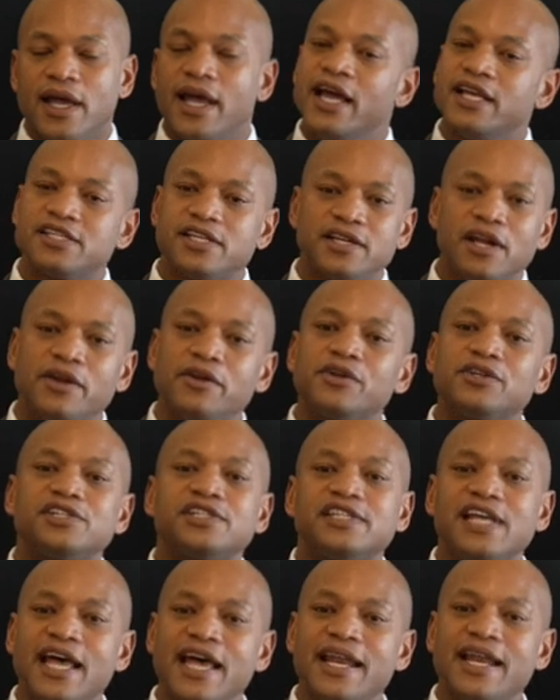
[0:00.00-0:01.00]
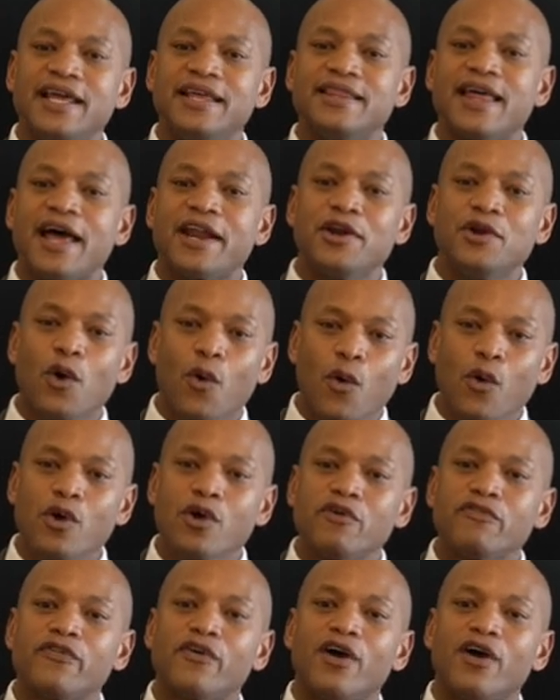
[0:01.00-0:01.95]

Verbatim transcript: is an understanding that in order